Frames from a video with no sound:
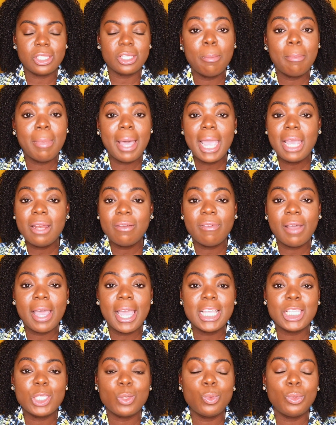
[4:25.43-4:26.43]
So my
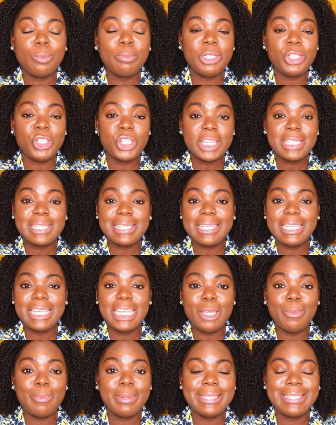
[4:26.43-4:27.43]
advice would be just to
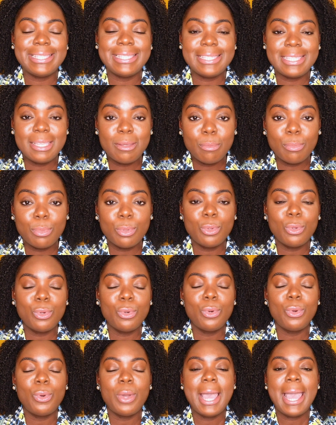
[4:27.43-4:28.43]
keep it
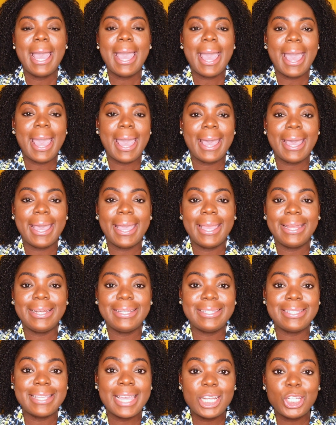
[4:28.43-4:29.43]
simple and
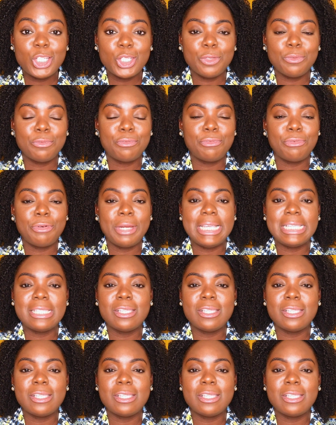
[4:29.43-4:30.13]
tension free.